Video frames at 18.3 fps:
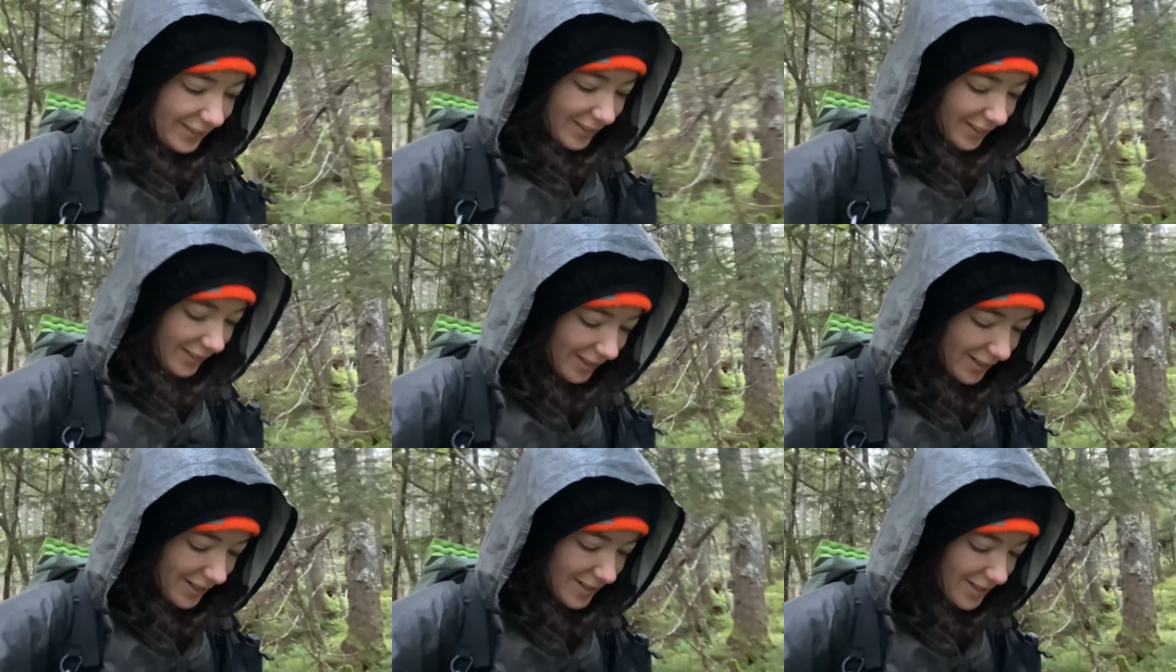do
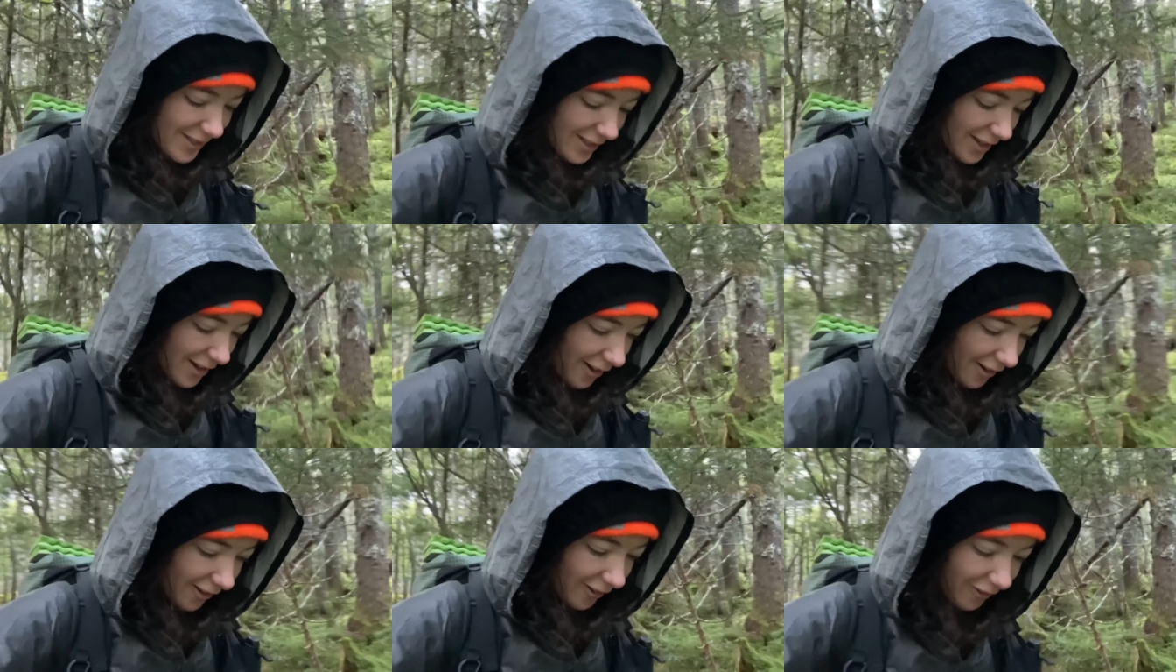
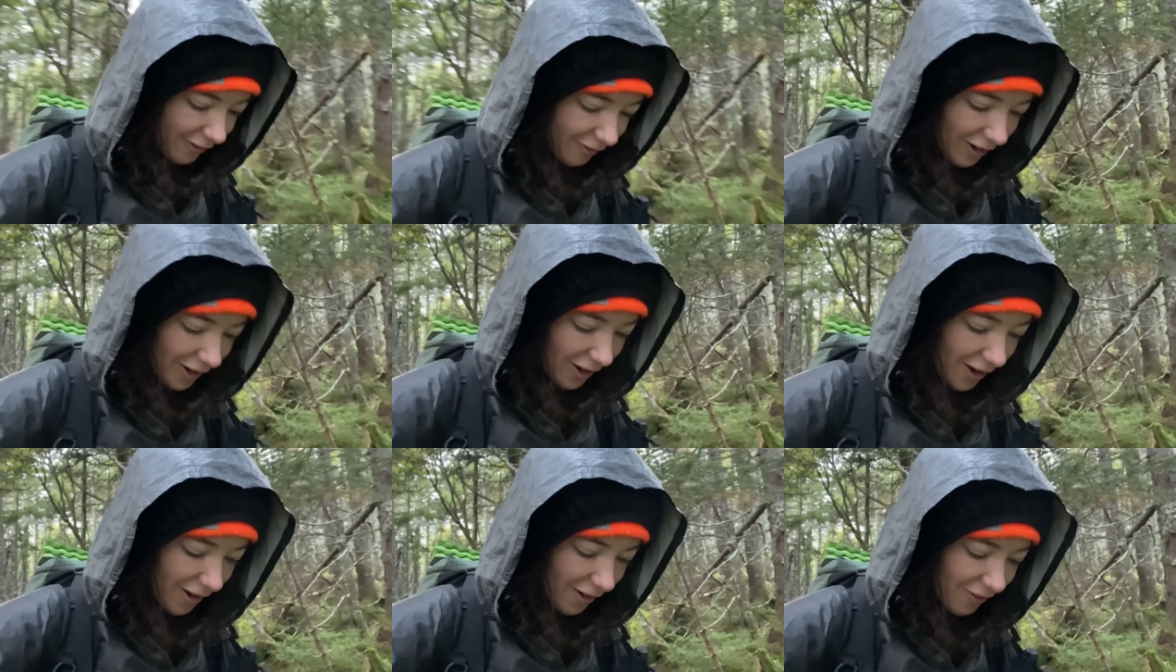yourself
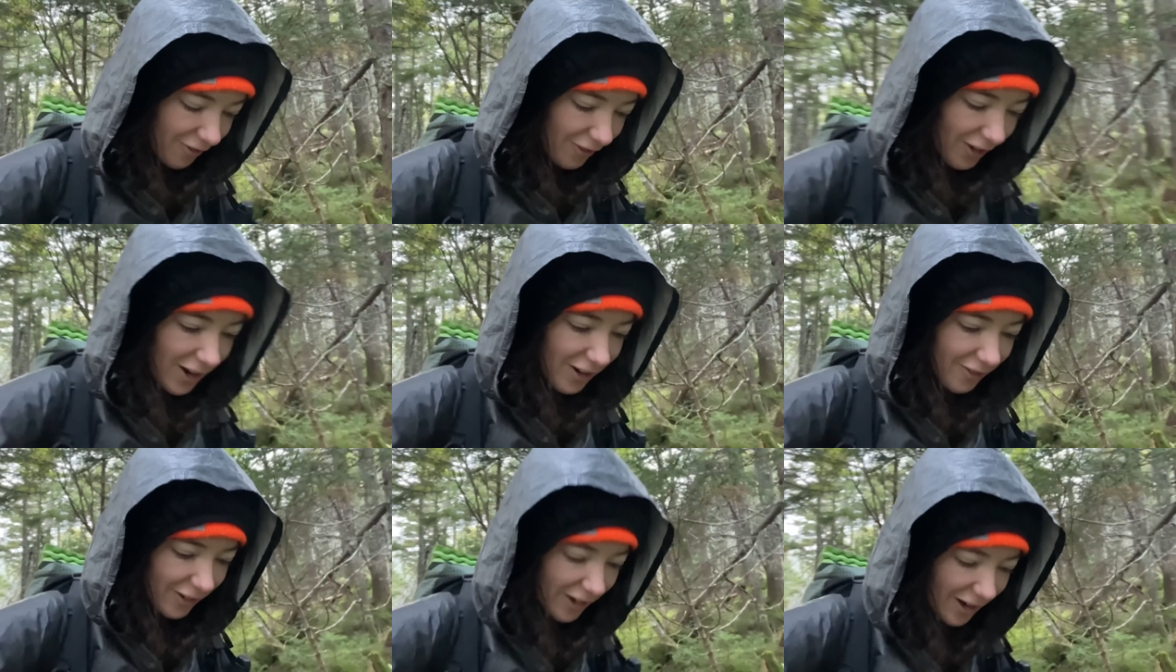a
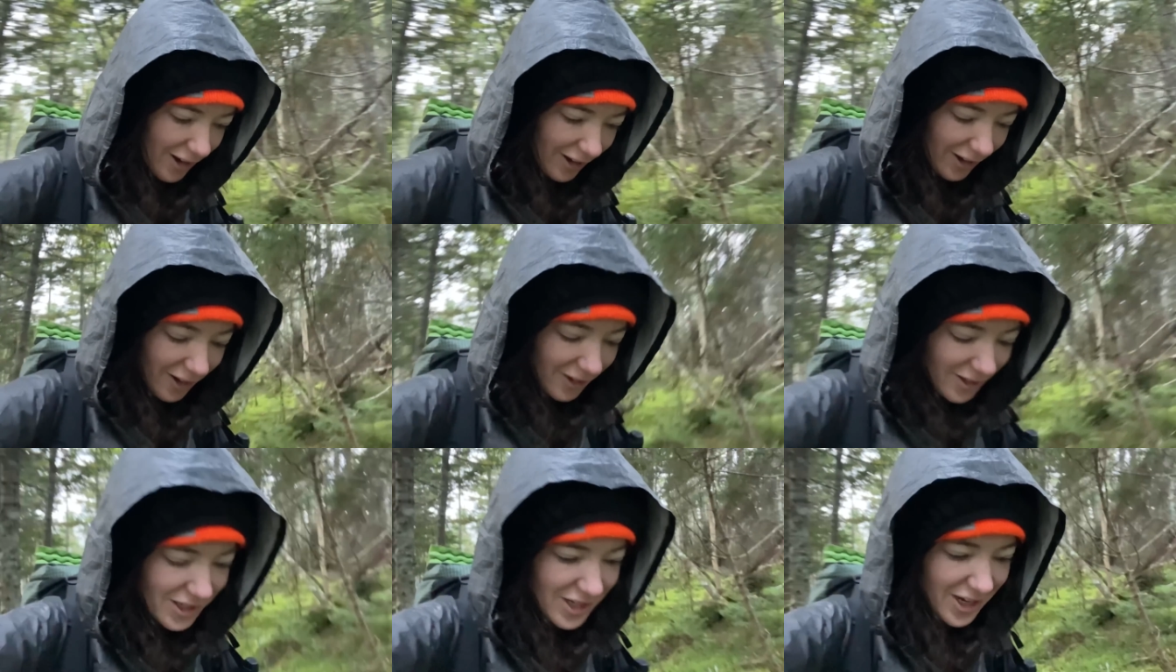favor and
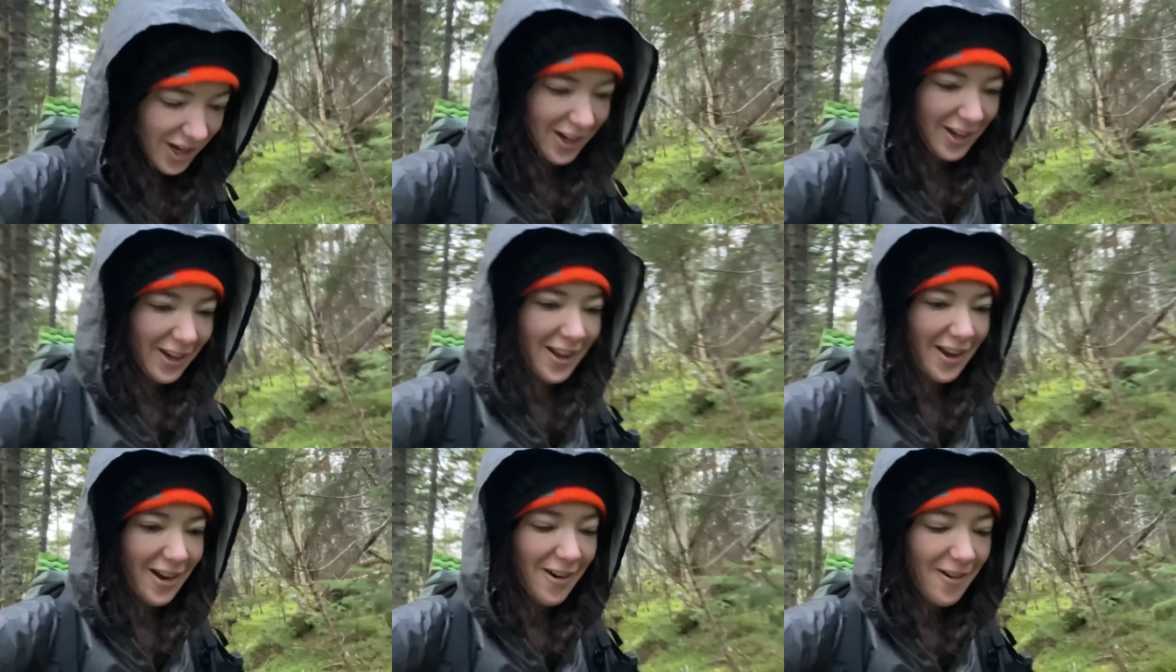go check
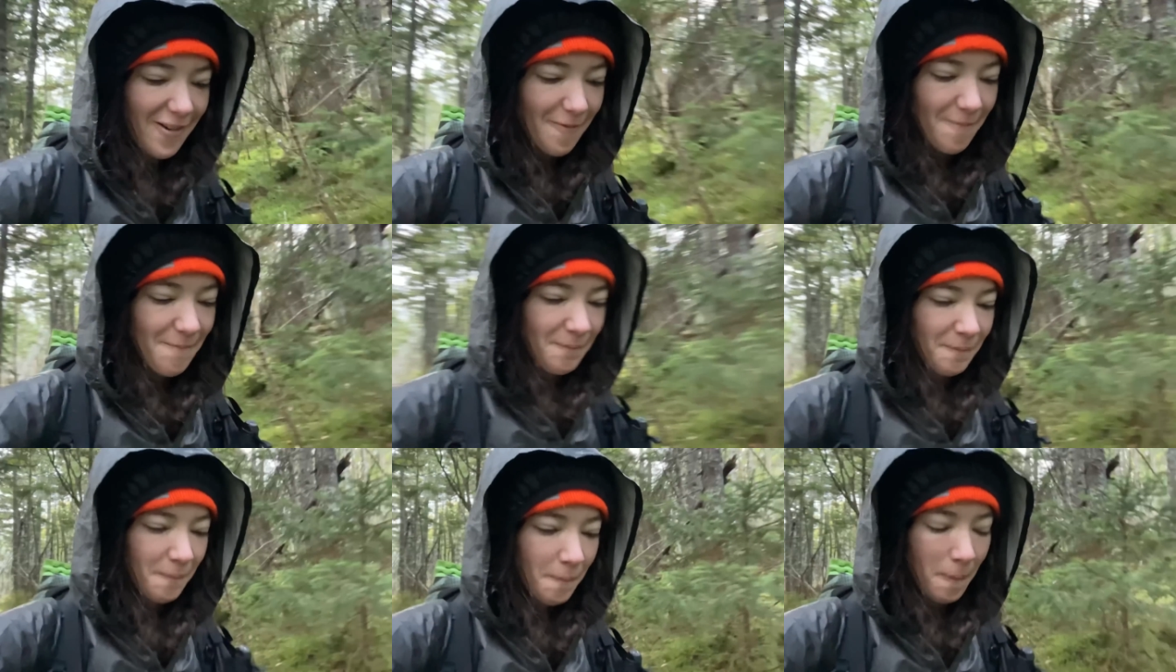it out.
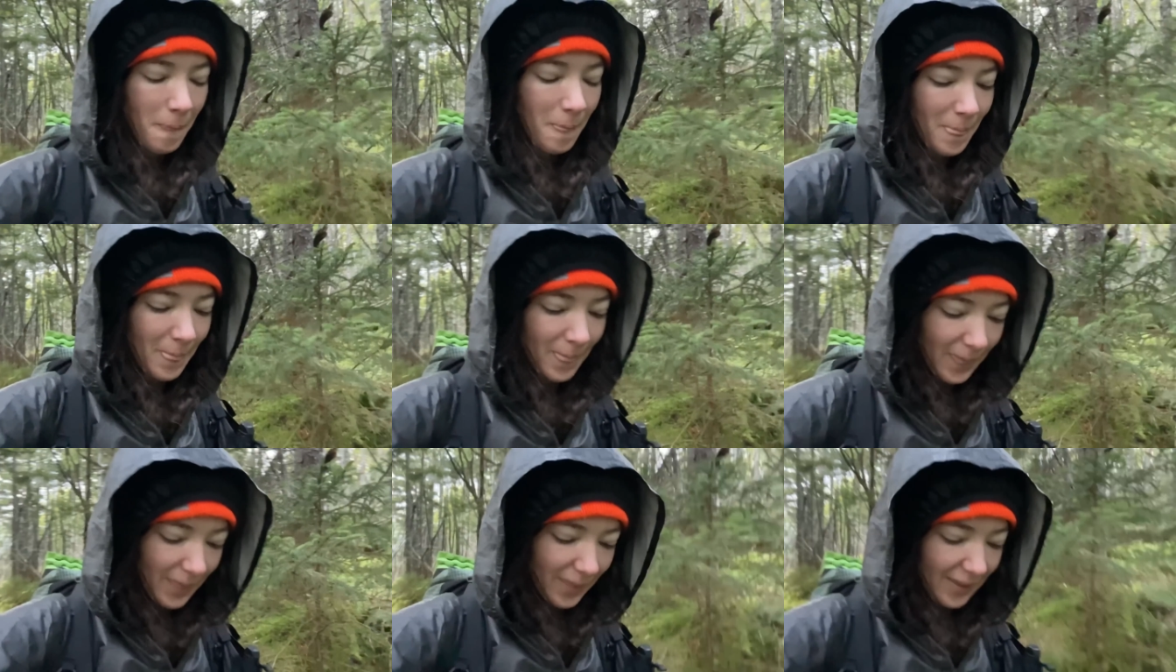
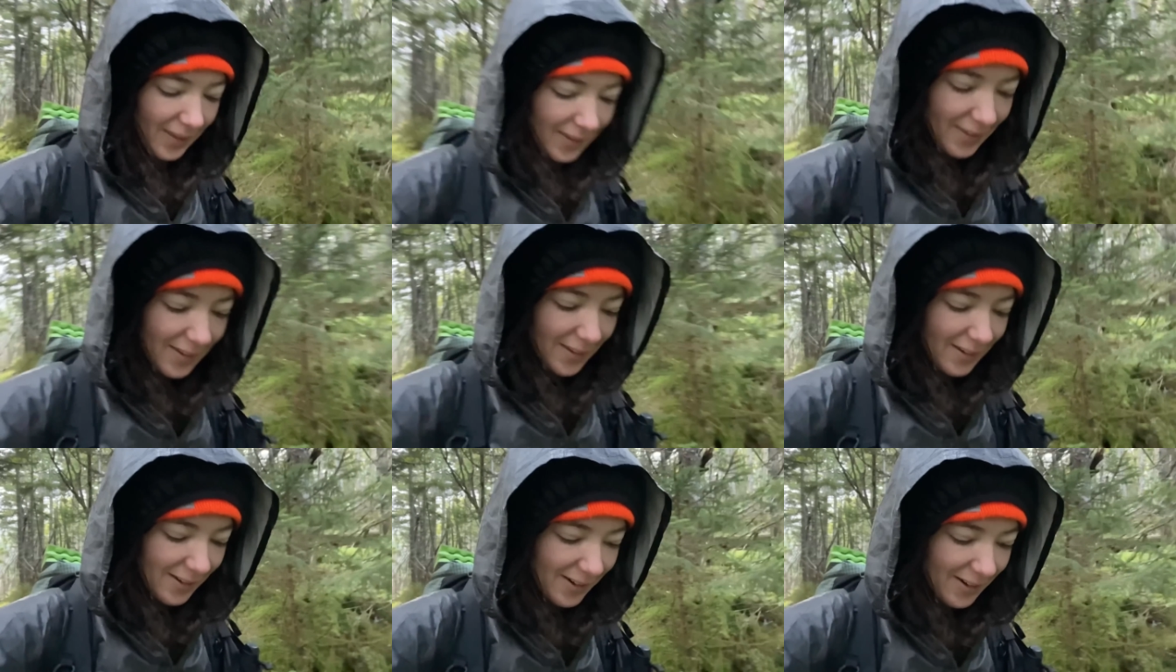
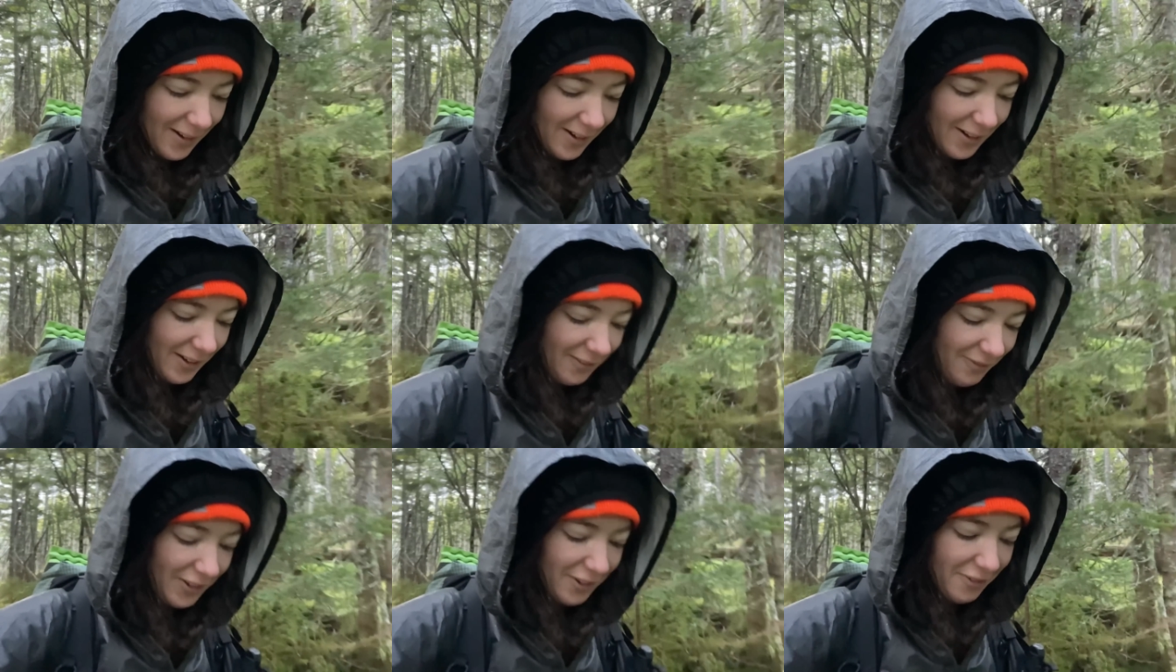
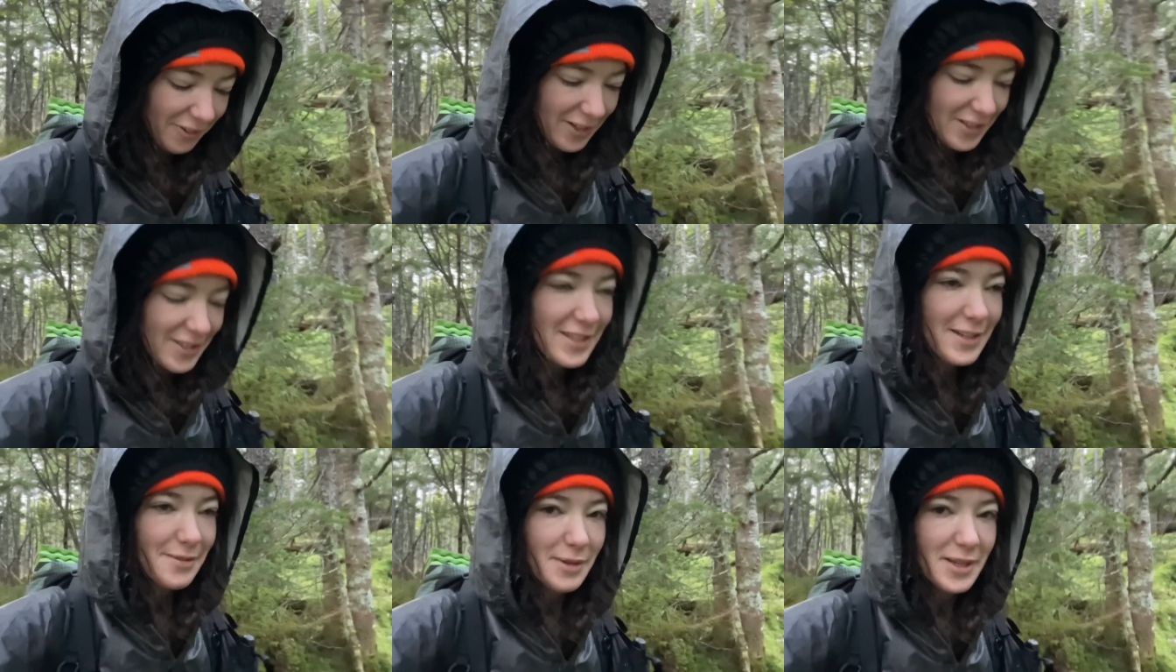Uh, if you want to
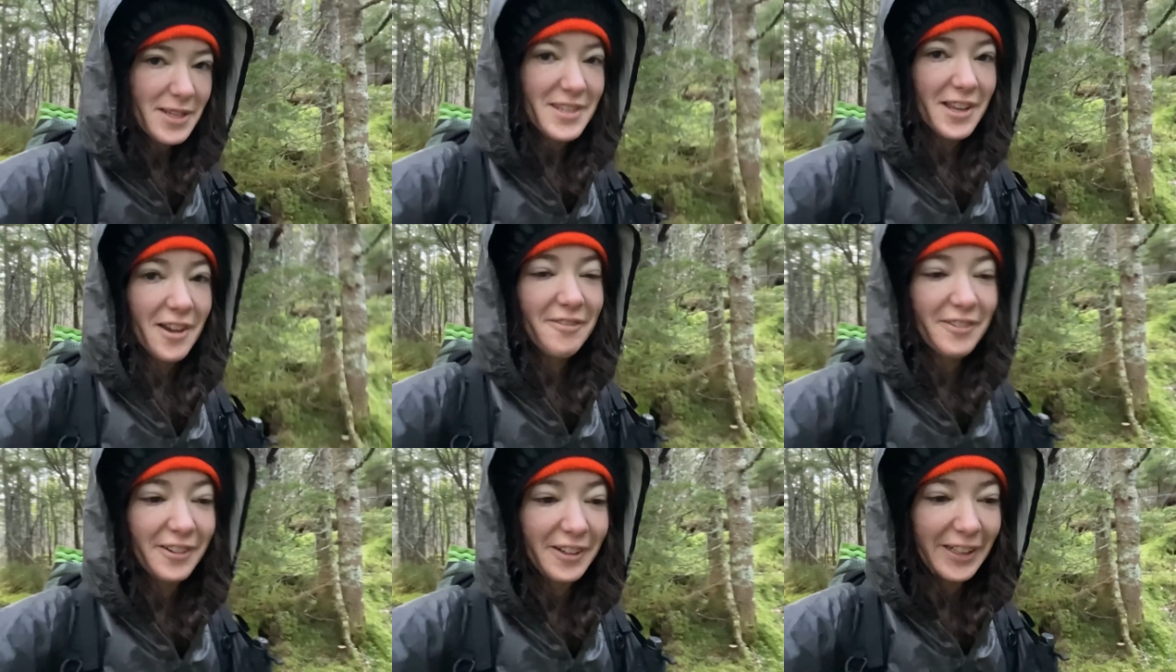see me
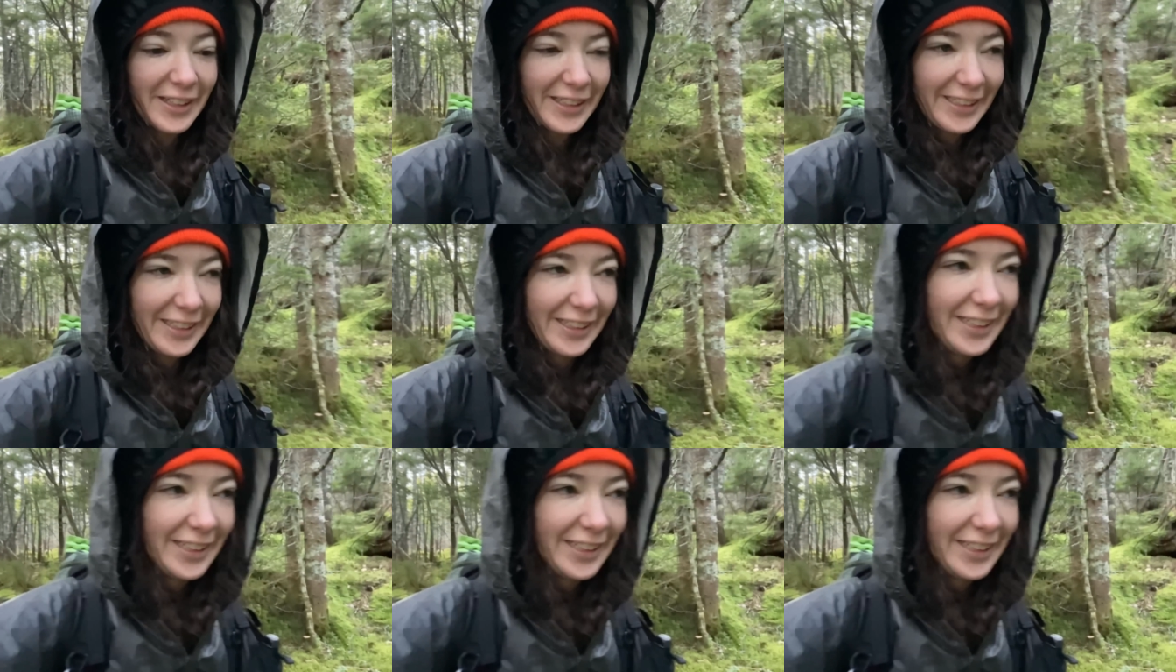suffering.